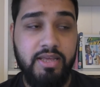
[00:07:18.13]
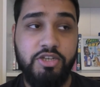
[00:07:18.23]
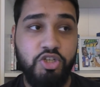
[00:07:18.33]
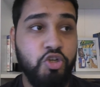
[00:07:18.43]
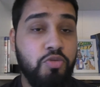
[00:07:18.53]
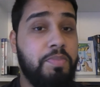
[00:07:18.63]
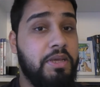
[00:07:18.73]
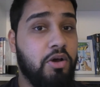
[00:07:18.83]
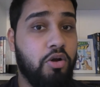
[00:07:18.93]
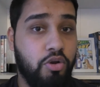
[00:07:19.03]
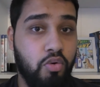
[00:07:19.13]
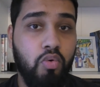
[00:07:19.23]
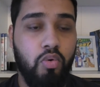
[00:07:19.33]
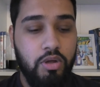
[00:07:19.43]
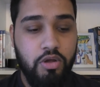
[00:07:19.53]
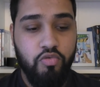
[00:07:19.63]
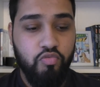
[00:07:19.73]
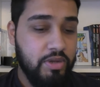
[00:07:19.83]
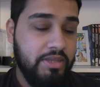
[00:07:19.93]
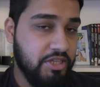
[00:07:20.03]
It should be on your
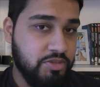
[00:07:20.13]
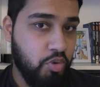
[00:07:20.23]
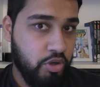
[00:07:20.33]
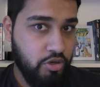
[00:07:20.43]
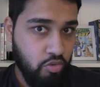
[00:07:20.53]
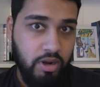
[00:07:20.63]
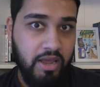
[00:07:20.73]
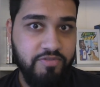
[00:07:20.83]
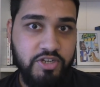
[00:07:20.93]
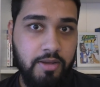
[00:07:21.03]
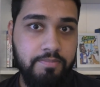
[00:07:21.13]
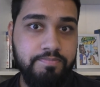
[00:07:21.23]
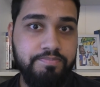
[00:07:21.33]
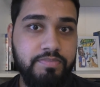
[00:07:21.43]
read this book in your lifetime,